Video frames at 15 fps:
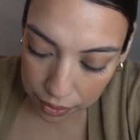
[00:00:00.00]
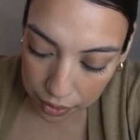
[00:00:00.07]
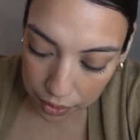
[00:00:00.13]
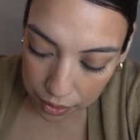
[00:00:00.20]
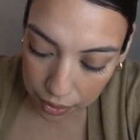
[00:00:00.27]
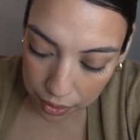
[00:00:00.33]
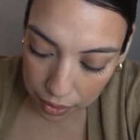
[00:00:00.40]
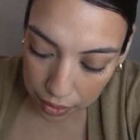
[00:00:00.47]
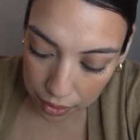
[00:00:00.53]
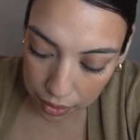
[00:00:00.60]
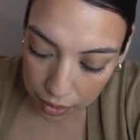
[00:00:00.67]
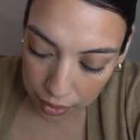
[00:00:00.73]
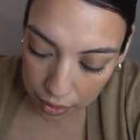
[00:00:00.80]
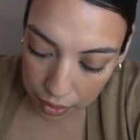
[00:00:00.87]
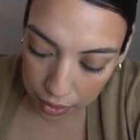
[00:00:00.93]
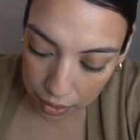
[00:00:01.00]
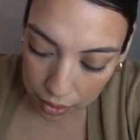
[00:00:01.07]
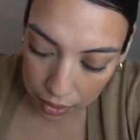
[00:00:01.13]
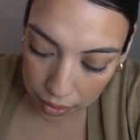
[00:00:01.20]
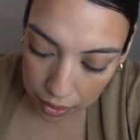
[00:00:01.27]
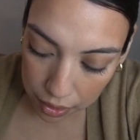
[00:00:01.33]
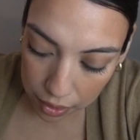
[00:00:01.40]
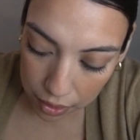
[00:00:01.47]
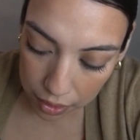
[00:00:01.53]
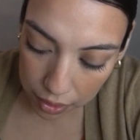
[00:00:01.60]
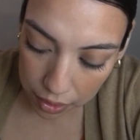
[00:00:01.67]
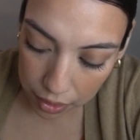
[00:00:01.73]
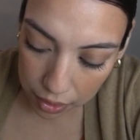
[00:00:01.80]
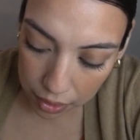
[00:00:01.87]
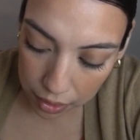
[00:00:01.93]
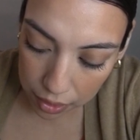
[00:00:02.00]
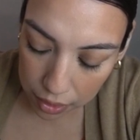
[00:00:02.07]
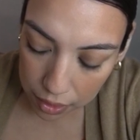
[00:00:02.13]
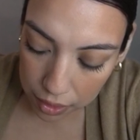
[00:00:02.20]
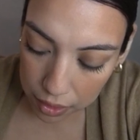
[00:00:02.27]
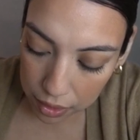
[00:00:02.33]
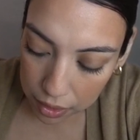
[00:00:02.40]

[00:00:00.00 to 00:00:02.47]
Nobody speaks.